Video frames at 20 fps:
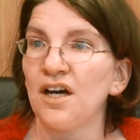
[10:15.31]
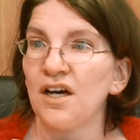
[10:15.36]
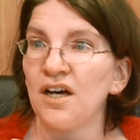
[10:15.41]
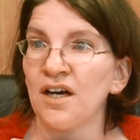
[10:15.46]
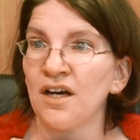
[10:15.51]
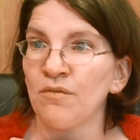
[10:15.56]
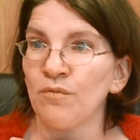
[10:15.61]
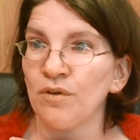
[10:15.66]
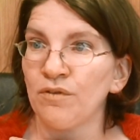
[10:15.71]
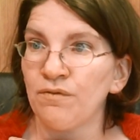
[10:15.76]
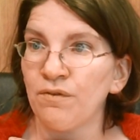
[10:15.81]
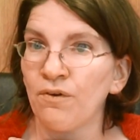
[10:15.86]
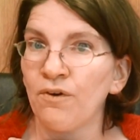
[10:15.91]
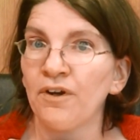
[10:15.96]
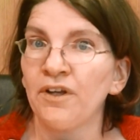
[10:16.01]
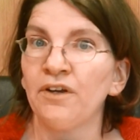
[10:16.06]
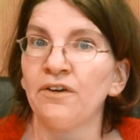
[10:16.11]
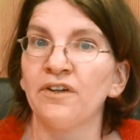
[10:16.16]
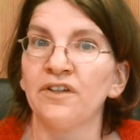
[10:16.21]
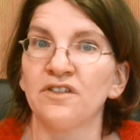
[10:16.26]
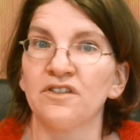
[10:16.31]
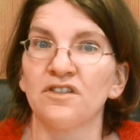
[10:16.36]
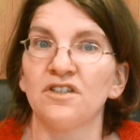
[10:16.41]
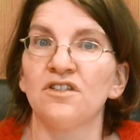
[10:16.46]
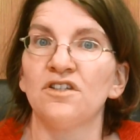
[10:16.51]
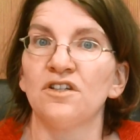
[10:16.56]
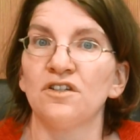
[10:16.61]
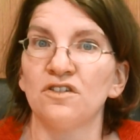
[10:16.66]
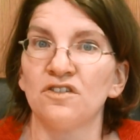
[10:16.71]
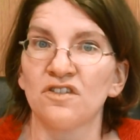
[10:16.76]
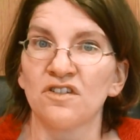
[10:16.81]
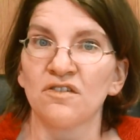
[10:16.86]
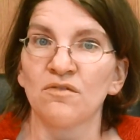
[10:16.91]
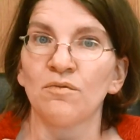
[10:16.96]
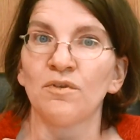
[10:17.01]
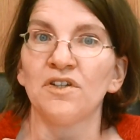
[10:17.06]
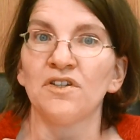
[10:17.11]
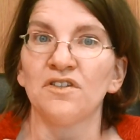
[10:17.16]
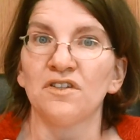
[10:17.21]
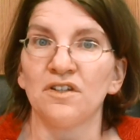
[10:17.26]
a four-year institution
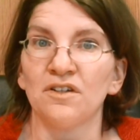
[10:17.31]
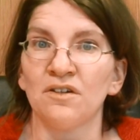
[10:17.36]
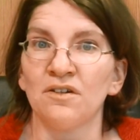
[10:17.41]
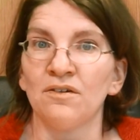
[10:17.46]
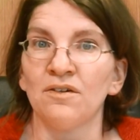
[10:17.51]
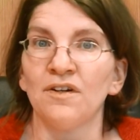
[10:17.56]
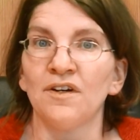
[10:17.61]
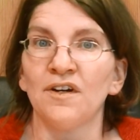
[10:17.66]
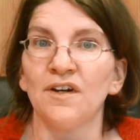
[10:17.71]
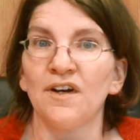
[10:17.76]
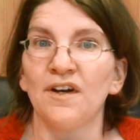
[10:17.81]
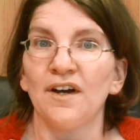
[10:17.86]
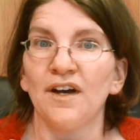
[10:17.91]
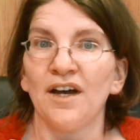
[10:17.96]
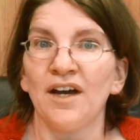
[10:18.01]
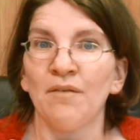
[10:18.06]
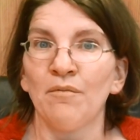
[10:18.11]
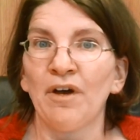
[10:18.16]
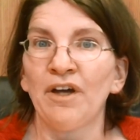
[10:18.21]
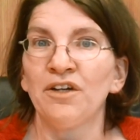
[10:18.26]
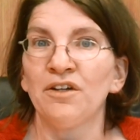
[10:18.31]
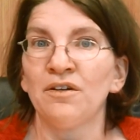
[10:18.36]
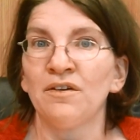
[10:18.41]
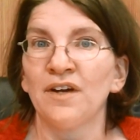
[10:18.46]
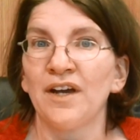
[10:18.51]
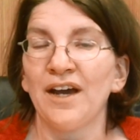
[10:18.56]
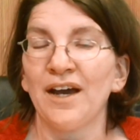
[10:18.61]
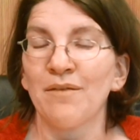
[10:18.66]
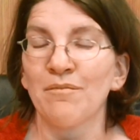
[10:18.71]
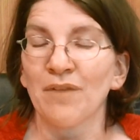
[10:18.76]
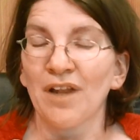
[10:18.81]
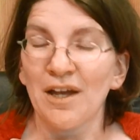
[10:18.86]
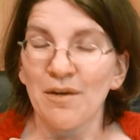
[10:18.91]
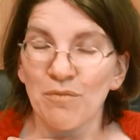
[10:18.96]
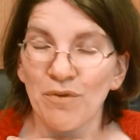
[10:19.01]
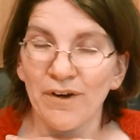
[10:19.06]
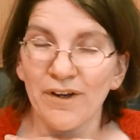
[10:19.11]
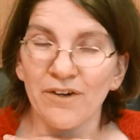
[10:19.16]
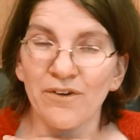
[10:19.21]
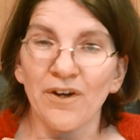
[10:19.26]
would do. I'm a
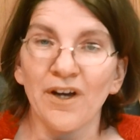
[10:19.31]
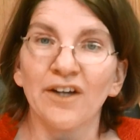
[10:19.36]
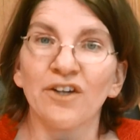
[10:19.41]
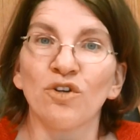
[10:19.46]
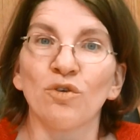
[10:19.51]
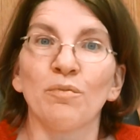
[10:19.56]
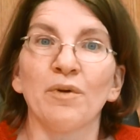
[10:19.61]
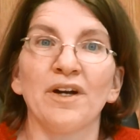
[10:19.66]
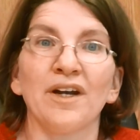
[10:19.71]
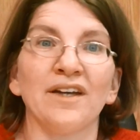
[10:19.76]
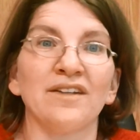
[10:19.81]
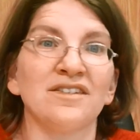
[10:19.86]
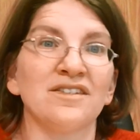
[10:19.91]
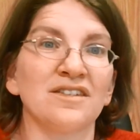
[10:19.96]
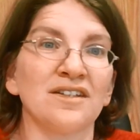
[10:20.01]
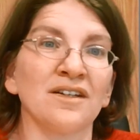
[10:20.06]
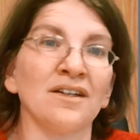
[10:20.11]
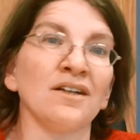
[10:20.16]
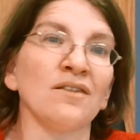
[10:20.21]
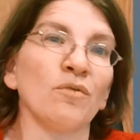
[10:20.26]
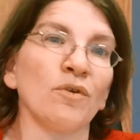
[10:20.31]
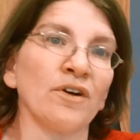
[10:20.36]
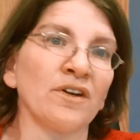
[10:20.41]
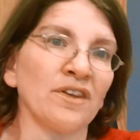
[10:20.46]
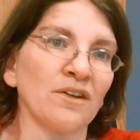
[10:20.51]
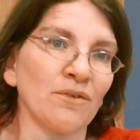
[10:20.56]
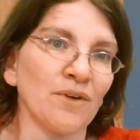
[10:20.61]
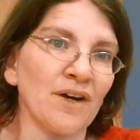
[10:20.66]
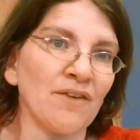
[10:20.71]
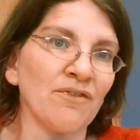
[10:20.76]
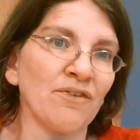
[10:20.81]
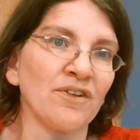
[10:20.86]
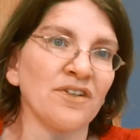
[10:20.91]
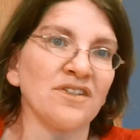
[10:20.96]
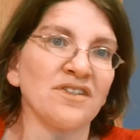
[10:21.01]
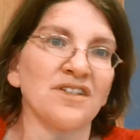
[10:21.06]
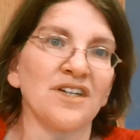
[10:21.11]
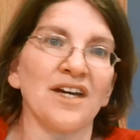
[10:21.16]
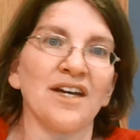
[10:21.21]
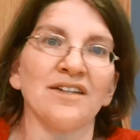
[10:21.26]
library director, but I still work the
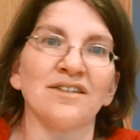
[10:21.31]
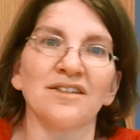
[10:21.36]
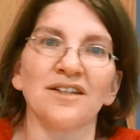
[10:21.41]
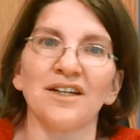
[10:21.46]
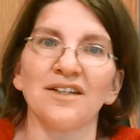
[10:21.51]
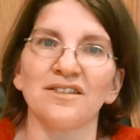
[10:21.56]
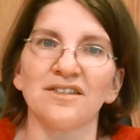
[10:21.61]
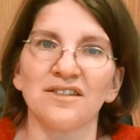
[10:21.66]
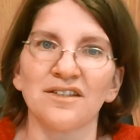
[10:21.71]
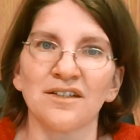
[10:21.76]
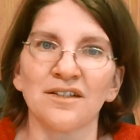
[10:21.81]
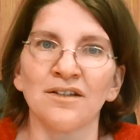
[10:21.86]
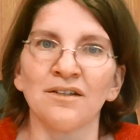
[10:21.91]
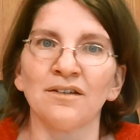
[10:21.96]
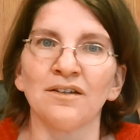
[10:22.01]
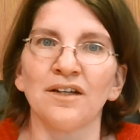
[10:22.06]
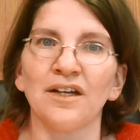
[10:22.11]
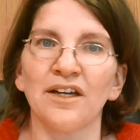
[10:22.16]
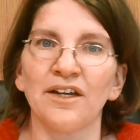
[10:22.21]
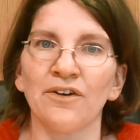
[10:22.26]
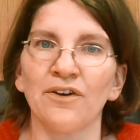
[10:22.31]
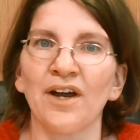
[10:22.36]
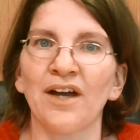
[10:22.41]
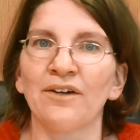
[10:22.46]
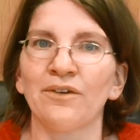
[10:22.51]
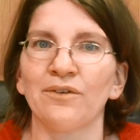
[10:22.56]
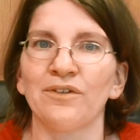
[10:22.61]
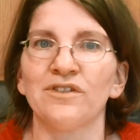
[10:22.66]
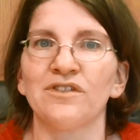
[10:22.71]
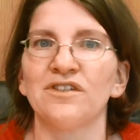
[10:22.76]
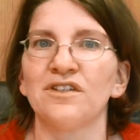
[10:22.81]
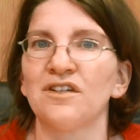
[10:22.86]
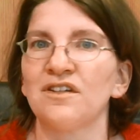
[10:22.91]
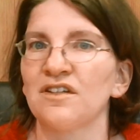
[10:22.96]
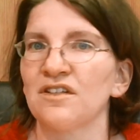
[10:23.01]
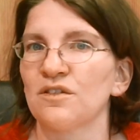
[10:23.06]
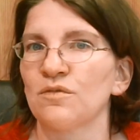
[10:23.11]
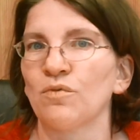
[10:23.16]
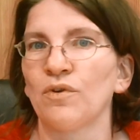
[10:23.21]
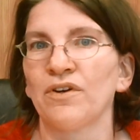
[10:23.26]
reference desk. I still interact with
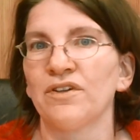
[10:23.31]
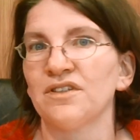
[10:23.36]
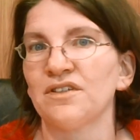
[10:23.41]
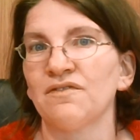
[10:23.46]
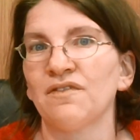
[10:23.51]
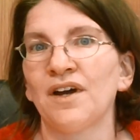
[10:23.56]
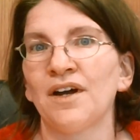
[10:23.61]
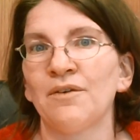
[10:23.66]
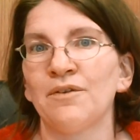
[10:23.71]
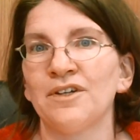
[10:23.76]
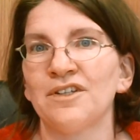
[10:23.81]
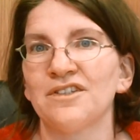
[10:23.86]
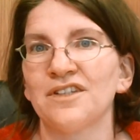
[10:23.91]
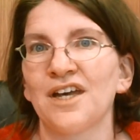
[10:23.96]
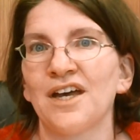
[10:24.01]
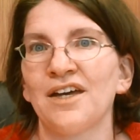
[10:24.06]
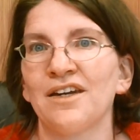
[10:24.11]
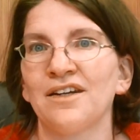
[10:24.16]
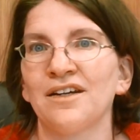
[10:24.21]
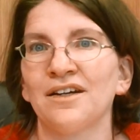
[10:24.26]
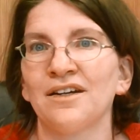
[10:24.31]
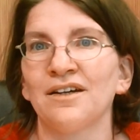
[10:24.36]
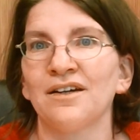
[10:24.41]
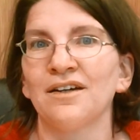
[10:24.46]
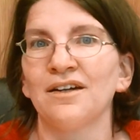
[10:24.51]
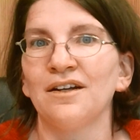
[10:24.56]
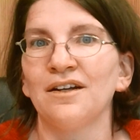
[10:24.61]
students, whereas if I was at a